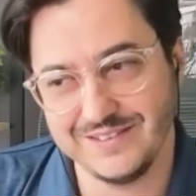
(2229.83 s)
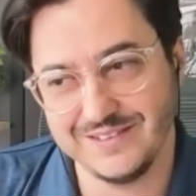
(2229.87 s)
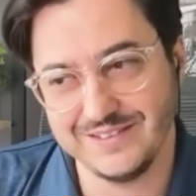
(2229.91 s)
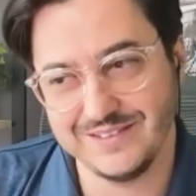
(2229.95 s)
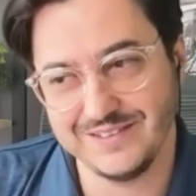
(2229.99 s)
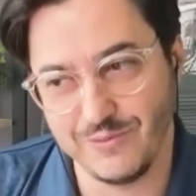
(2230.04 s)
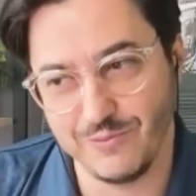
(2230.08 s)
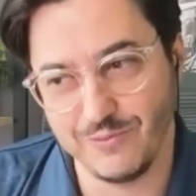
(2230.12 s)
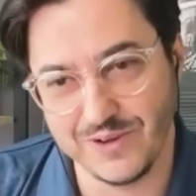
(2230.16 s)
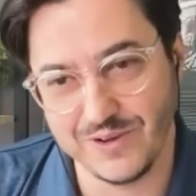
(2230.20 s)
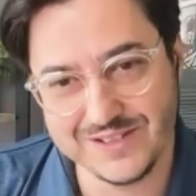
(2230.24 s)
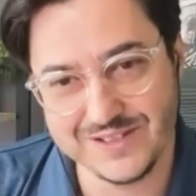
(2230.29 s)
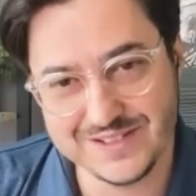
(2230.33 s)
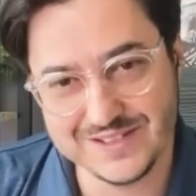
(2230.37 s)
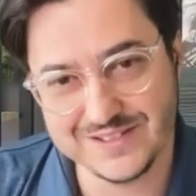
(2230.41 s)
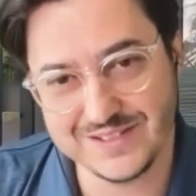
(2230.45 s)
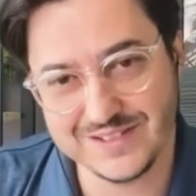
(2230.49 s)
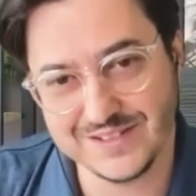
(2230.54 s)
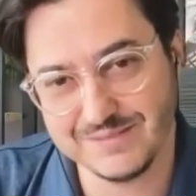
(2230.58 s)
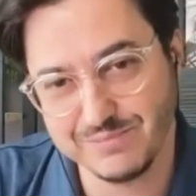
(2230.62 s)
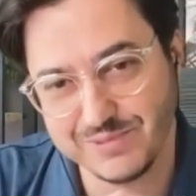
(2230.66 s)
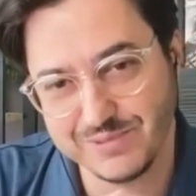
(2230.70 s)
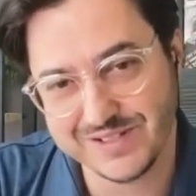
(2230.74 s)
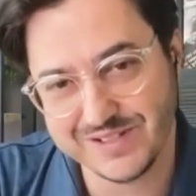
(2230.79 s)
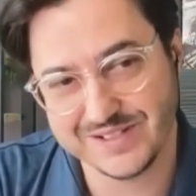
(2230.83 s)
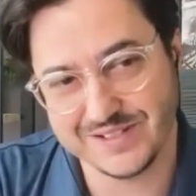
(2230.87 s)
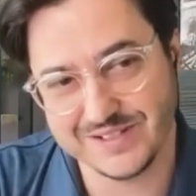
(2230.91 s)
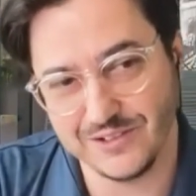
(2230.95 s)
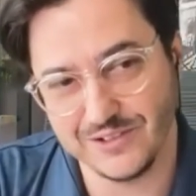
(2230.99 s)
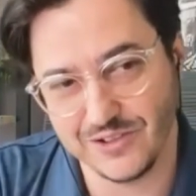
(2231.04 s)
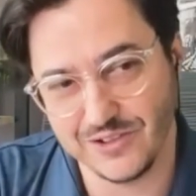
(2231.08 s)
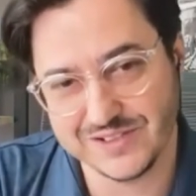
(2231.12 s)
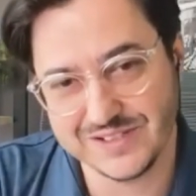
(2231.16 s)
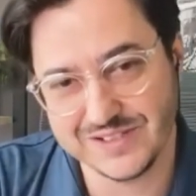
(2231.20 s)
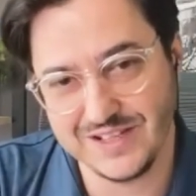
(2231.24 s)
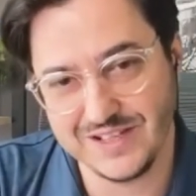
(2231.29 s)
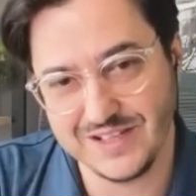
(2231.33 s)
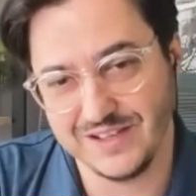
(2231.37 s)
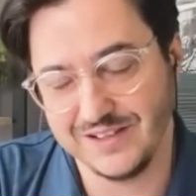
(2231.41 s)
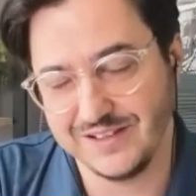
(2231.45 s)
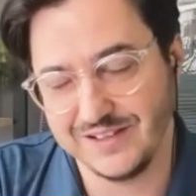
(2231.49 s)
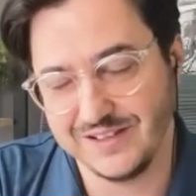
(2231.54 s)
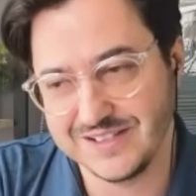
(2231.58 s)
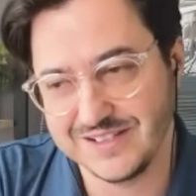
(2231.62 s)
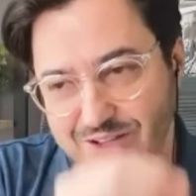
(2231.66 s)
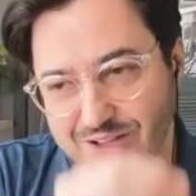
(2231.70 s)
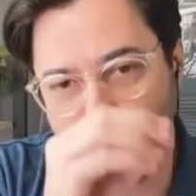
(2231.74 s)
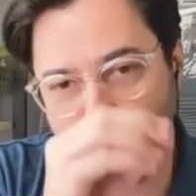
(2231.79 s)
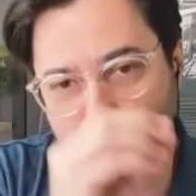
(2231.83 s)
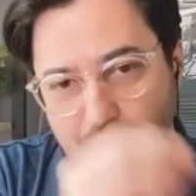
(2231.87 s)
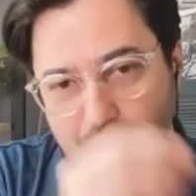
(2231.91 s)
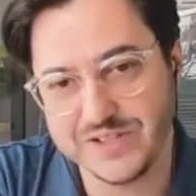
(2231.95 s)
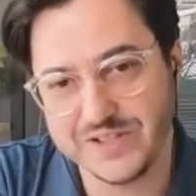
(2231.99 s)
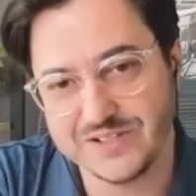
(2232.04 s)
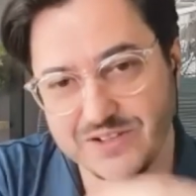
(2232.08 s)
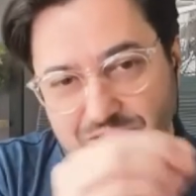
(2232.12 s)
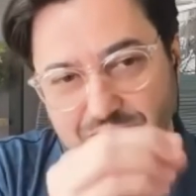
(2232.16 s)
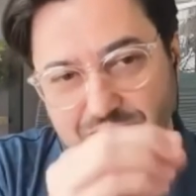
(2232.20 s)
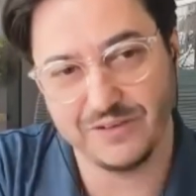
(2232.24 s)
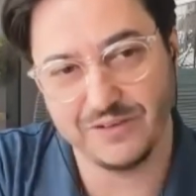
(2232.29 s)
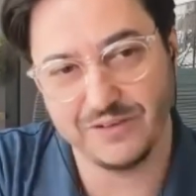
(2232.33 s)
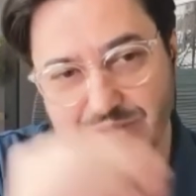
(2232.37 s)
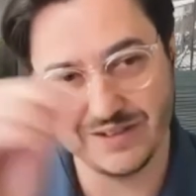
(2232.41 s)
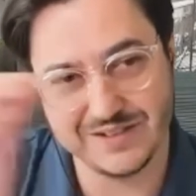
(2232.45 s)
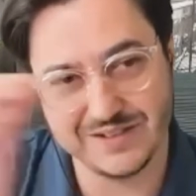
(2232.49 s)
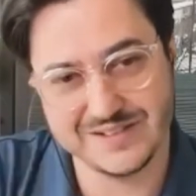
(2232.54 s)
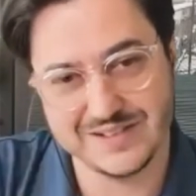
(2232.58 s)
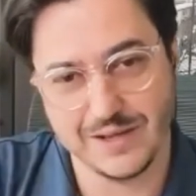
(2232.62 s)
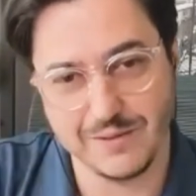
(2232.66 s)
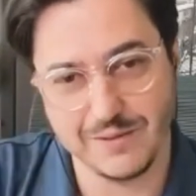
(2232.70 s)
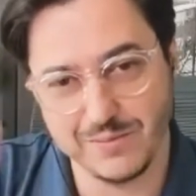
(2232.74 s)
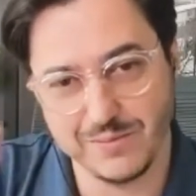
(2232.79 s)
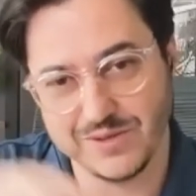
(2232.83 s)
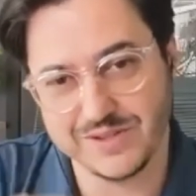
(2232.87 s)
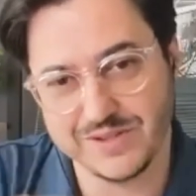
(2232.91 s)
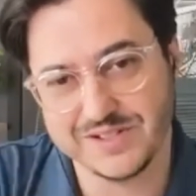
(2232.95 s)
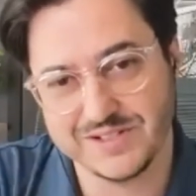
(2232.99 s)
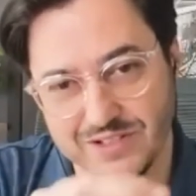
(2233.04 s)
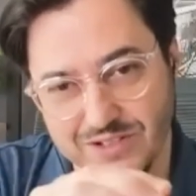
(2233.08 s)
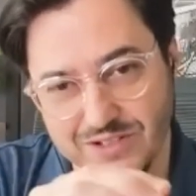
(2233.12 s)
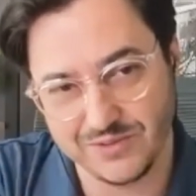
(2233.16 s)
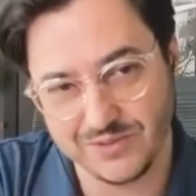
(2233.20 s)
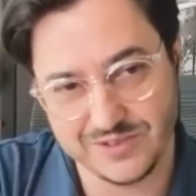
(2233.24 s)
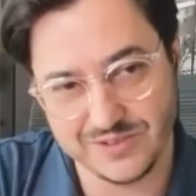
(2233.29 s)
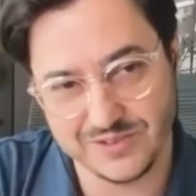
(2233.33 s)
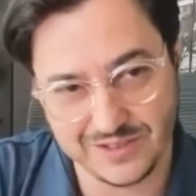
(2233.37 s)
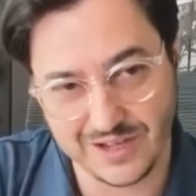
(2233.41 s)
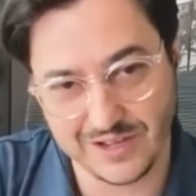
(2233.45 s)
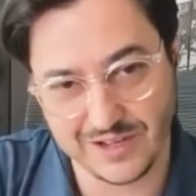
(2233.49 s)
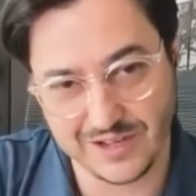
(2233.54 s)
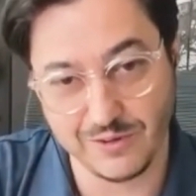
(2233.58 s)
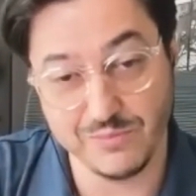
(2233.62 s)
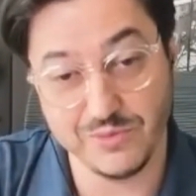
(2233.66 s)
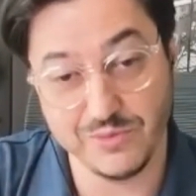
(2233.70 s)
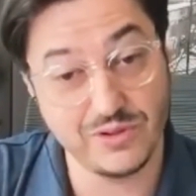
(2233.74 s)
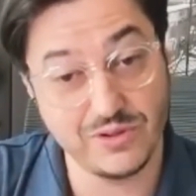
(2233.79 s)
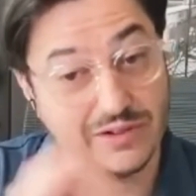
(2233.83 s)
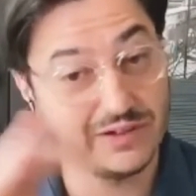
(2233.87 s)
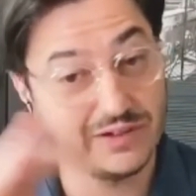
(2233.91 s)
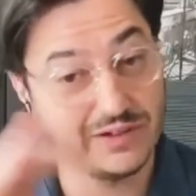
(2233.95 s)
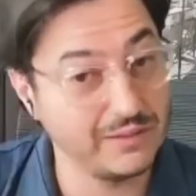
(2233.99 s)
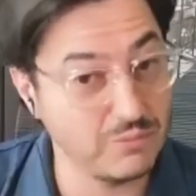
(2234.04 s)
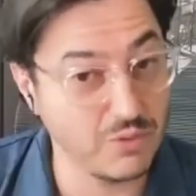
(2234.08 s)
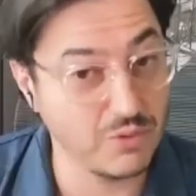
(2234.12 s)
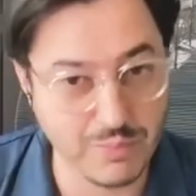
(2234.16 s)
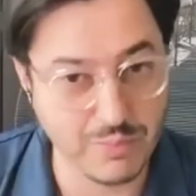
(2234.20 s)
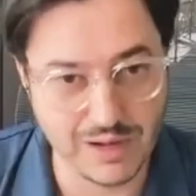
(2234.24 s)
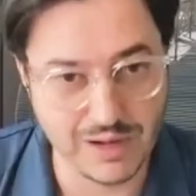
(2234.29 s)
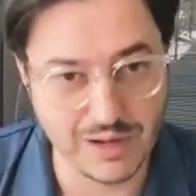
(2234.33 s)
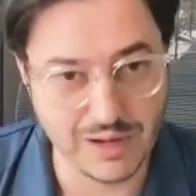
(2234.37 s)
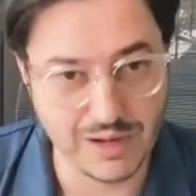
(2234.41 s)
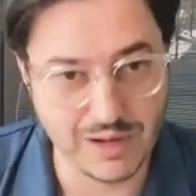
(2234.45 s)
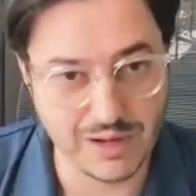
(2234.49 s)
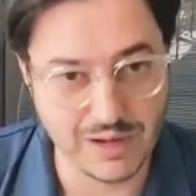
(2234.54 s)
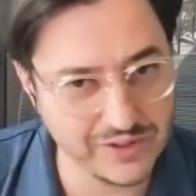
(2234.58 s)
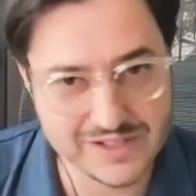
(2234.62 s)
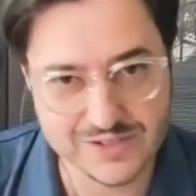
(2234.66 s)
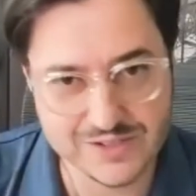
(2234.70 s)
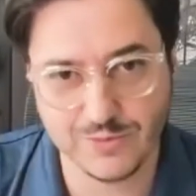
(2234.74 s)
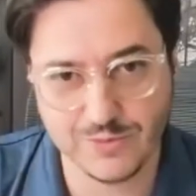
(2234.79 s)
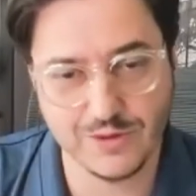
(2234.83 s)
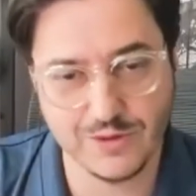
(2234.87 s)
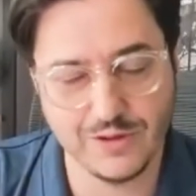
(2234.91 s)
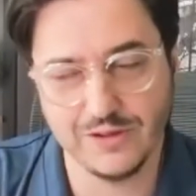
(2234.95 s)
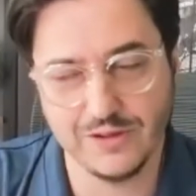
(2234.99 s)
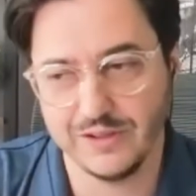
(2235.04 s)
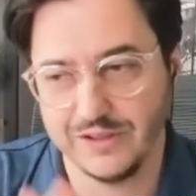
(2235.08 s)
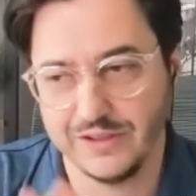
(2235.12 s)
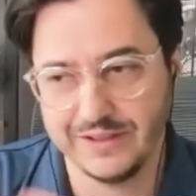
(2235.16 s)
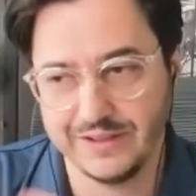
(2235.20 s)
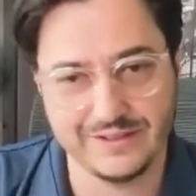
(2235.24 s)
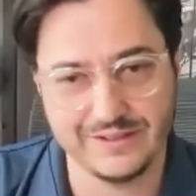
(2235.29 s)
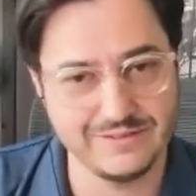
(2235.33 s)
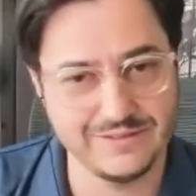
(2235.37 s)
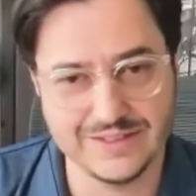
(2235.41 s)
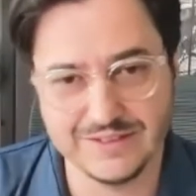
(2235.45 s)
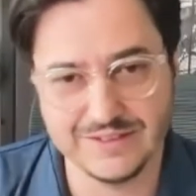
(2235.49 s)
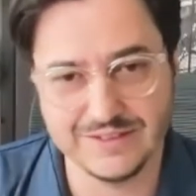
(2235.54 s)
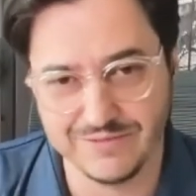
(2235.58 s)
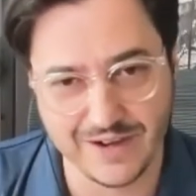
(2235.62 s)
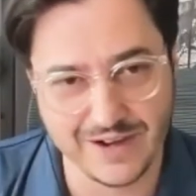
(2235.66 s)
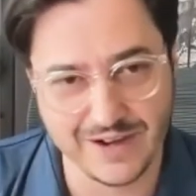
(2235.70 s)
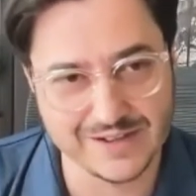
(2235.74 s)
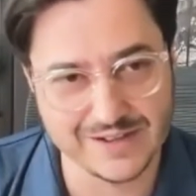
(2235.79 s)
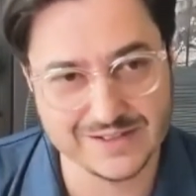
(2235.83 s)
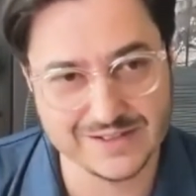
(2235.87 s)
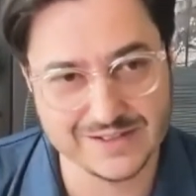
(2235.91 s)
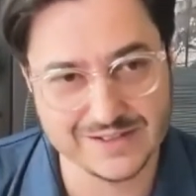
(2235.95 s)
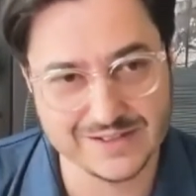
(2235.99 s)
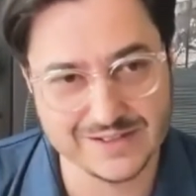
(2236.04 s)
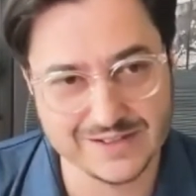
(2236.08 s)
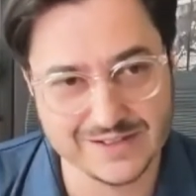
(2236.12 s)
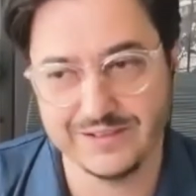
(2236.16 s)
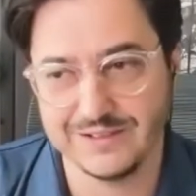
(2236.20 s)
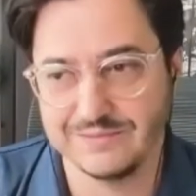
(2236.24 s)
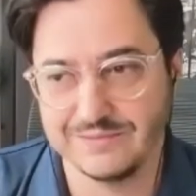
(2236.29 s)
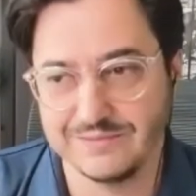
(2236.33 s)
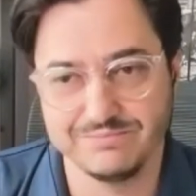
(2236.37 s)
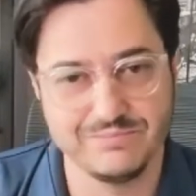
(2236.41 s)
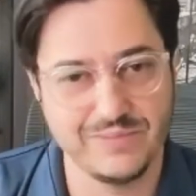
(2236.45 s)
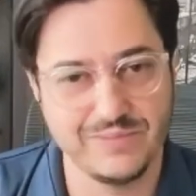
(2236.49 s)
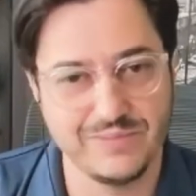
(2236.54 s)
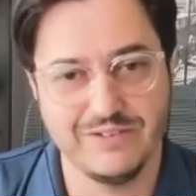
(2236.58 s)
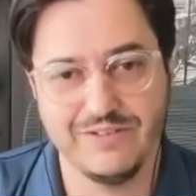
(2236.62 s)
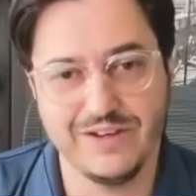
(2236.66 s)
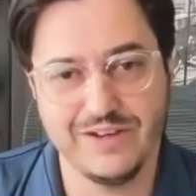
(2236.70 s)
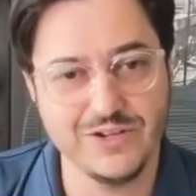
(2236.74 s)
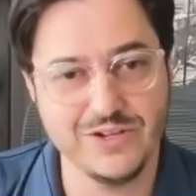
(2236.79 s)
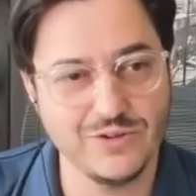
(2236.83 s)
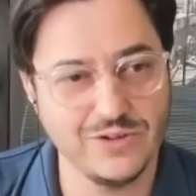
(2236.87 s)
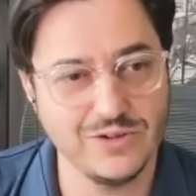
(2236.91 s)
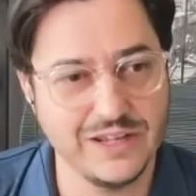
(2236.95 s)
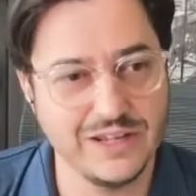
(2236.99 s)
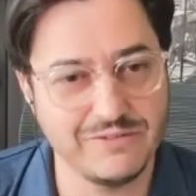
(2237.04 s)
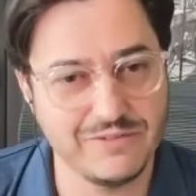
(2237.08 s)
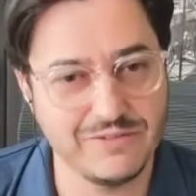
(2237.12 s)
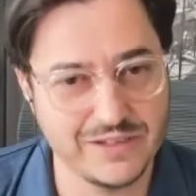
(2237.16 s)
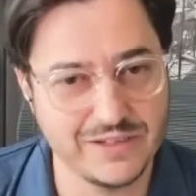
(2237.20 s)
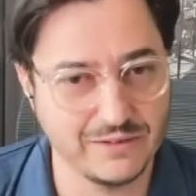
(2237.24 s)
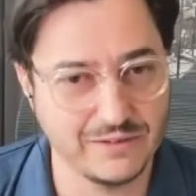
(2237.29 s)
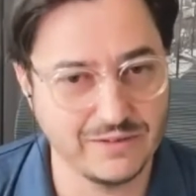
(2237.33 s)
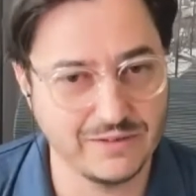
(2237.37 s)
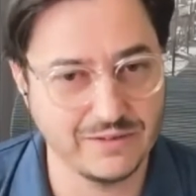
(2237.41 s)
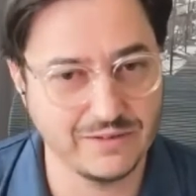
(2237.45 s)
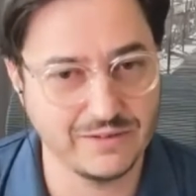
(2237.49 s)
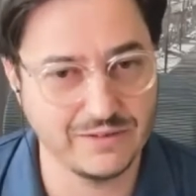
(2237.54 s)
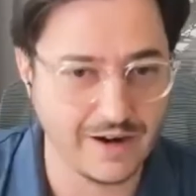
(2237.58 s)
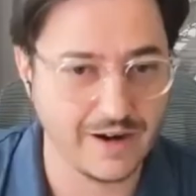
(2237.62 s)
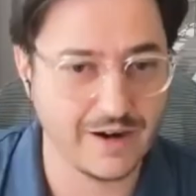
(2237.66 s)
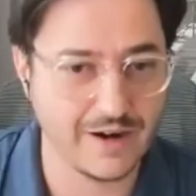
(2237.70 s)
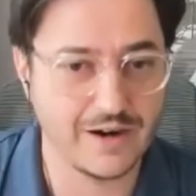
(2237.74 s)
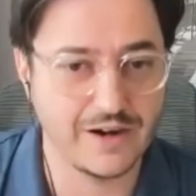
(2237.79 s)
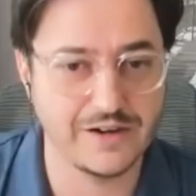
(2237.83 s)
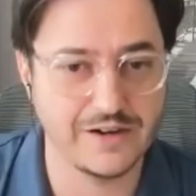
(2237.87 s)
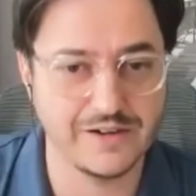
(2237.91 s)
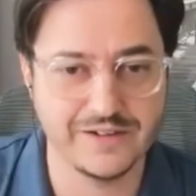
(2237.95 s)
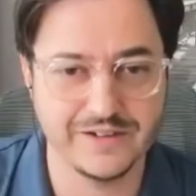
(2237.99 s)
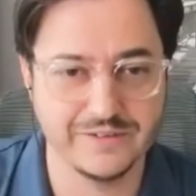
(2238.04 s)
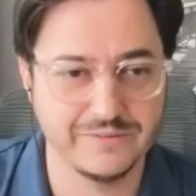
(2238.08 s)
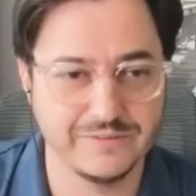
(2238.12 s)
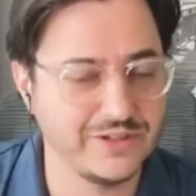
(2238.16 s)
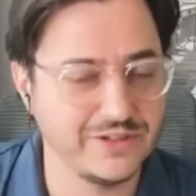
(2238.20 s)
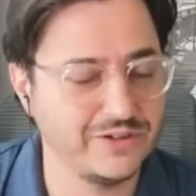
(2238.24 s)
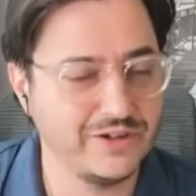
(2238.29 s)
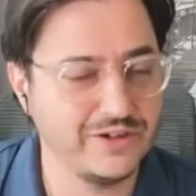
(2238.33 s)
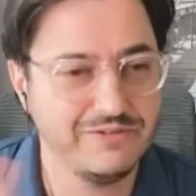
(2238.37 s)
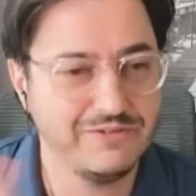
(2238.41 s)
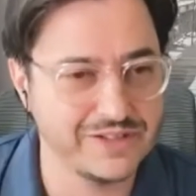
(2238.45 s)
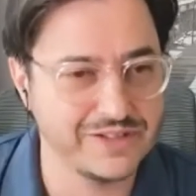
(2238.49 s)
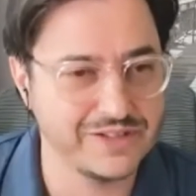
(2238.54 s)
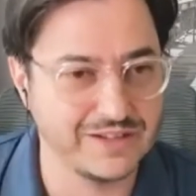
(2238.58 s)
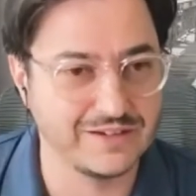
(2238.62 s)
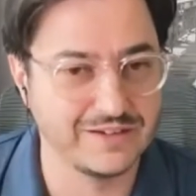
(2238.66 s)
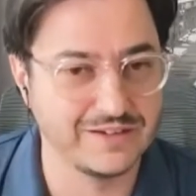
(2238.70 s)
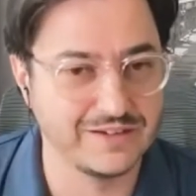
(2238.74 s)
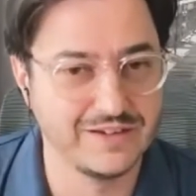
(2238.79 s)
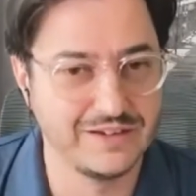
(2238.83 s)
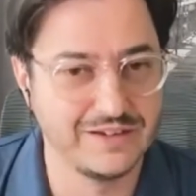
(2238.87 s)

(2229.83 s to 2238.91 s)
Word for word: once the person logs in, it's always going to be the same person using that computer, that mobile phone as well, that device, that eventually everything, the card, and, you know, everything.